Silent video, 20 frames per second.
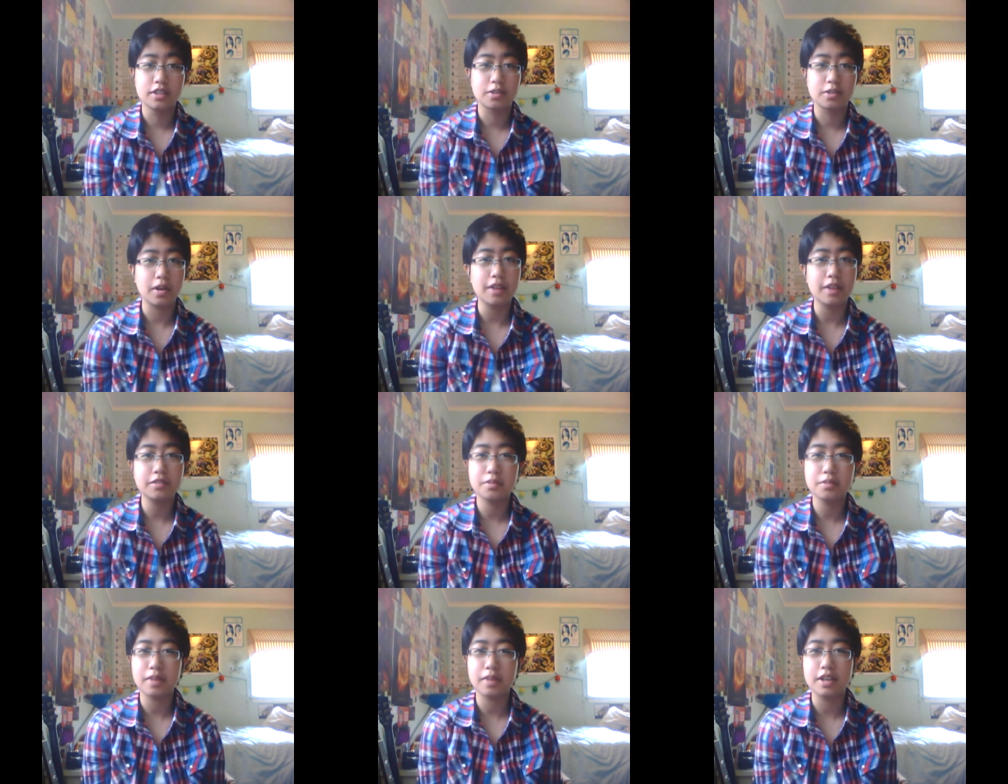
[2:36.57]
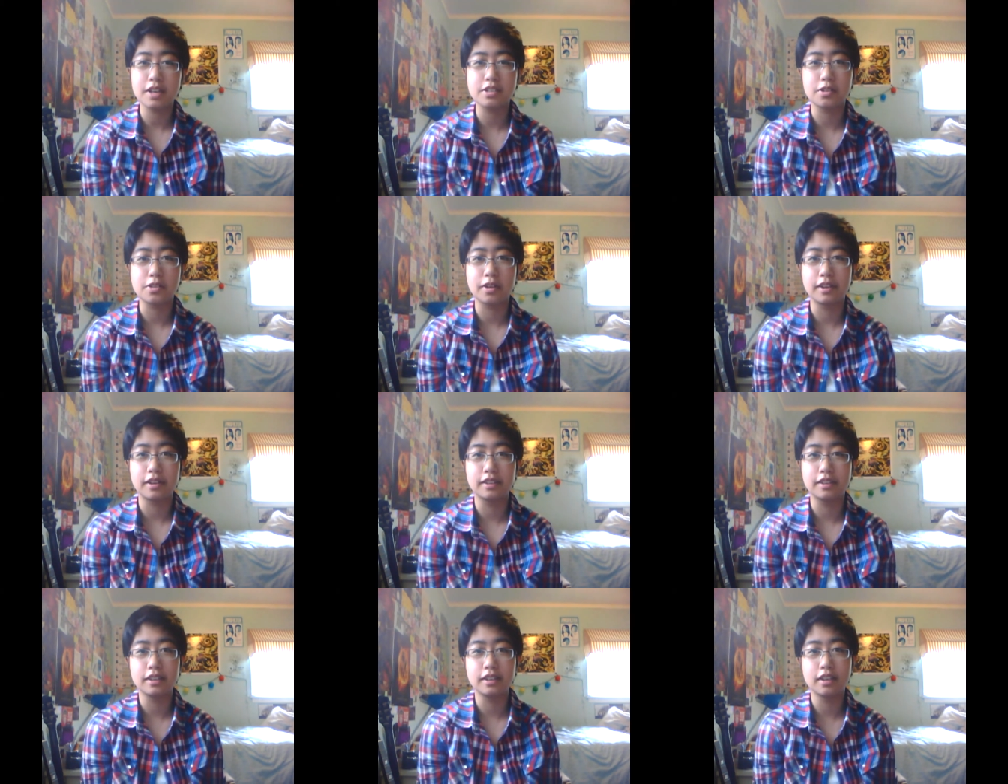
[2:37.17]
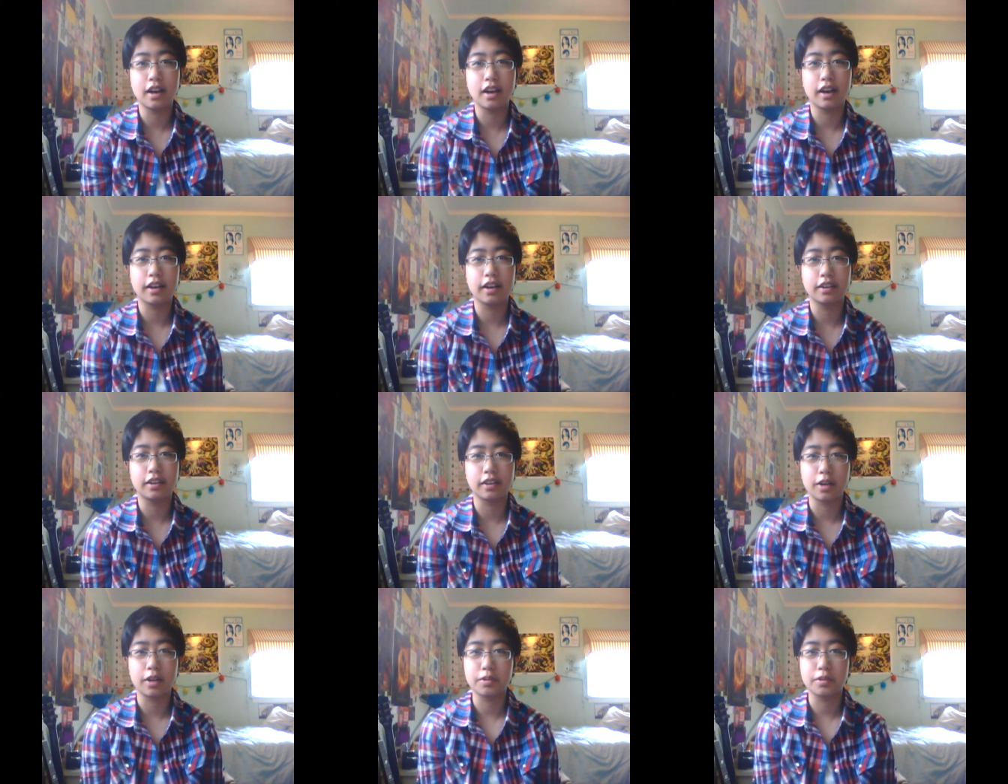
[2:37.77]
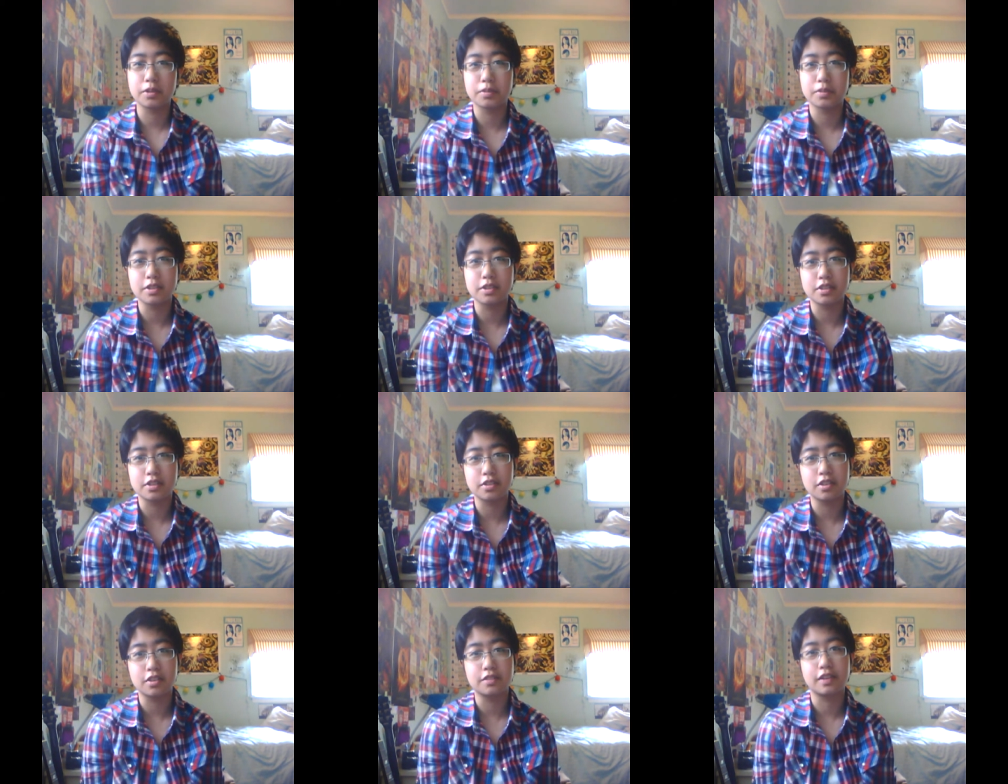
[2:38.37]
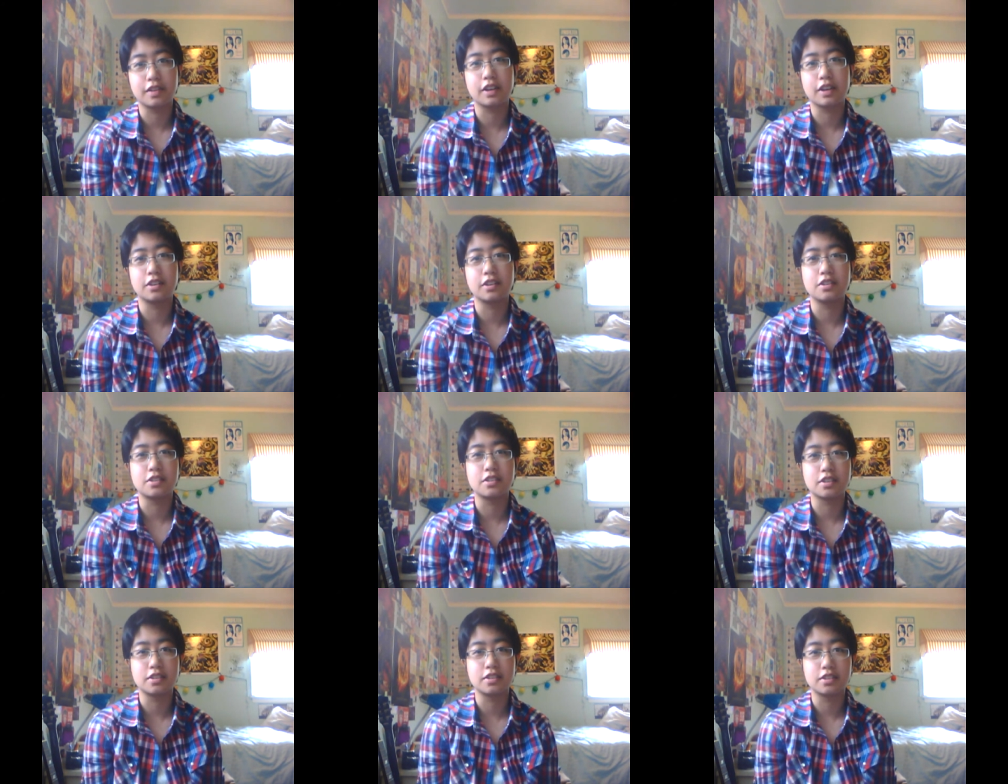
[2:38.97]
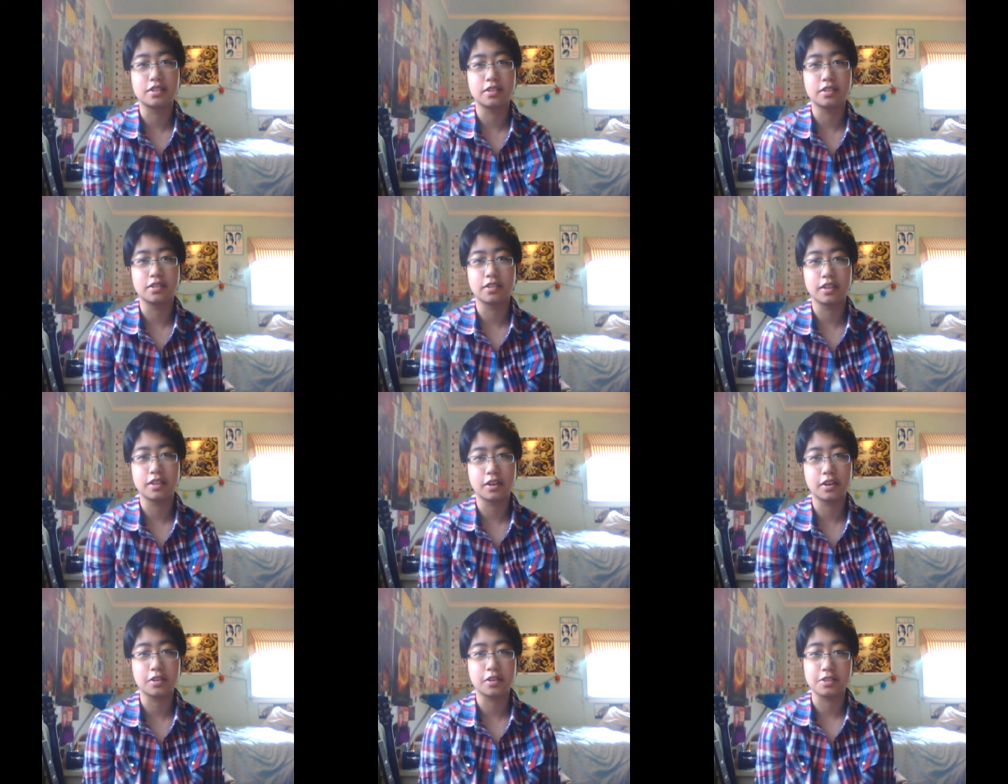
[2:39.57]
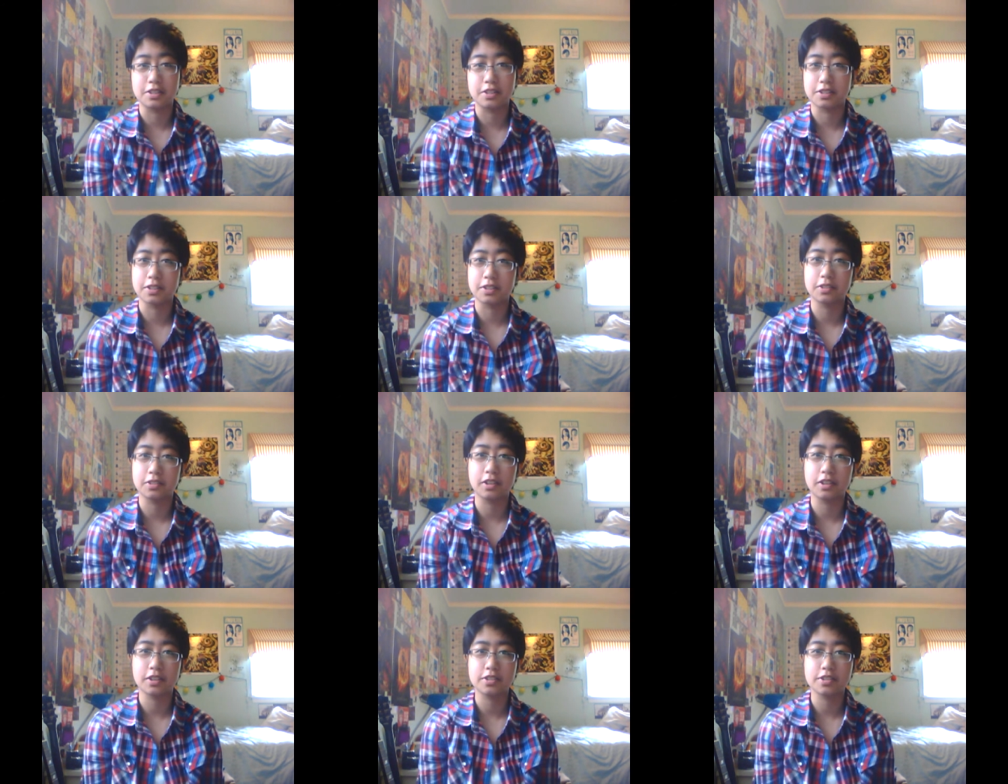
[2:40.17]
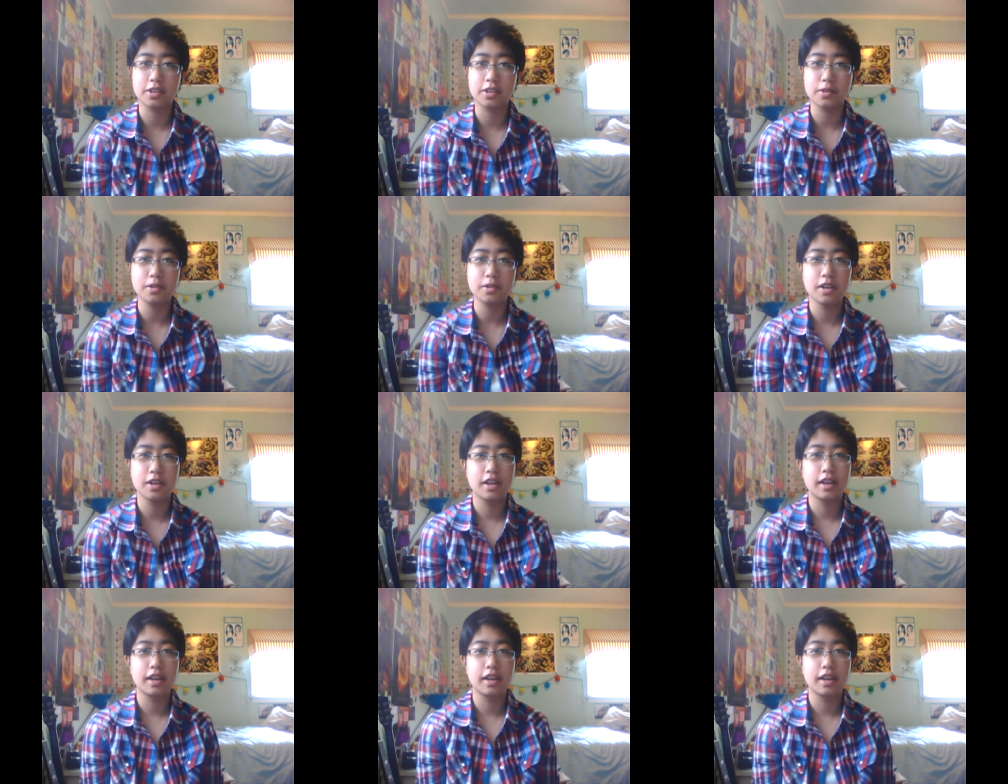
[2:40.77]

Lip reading: So after my show ended, I hung out with a bunch of Nerdfighters until their 6 o'clock show,